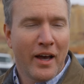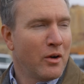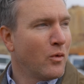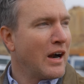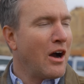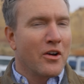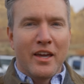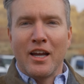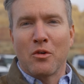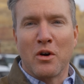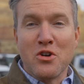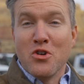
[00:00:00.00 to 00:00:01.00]
and we're out here
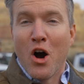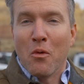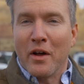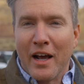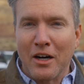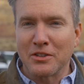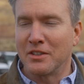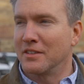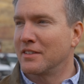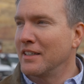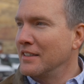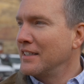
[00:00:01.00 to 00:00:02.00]
where no one else
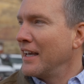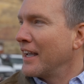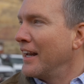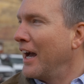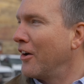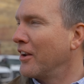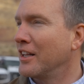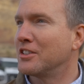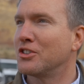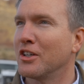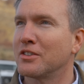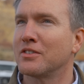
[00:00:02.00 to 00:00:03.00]
is, is hanging out, and it's
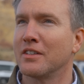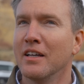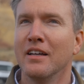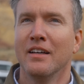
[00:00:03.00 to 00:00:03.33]
just